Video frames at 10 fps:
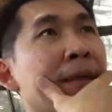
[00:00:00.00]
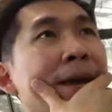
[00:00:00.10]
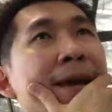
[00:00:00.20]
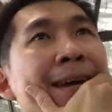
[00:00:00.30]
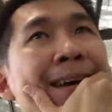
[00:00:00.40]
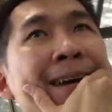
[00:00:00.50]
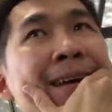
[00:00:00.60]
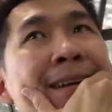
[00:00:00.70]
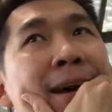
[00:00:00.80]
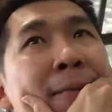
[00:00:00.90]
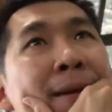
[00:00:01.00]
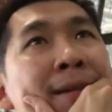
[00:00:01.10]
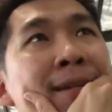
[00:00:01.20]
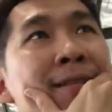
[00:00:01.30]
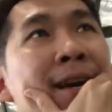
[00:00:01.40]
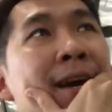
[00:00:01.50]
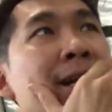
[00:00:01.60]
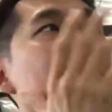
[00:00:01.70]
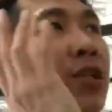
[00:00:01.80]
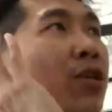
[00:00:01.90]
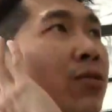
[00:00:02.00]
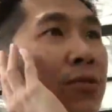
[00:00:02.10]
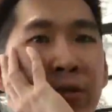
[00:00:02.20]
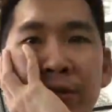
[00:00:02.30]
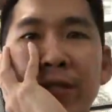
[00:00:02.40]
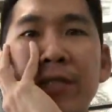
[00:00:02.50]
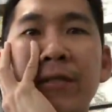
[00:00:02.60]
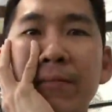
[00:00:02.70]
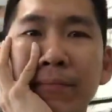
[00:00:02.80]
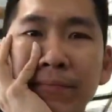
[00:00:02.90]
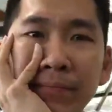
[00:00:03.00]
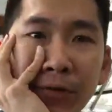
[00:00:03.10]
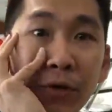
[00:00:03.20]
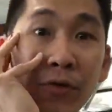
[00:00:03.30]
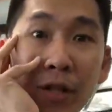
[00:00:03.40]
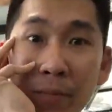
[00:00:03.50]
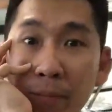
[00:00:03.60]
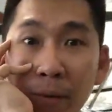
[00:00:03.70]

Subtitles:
and there are many things that you just don't really be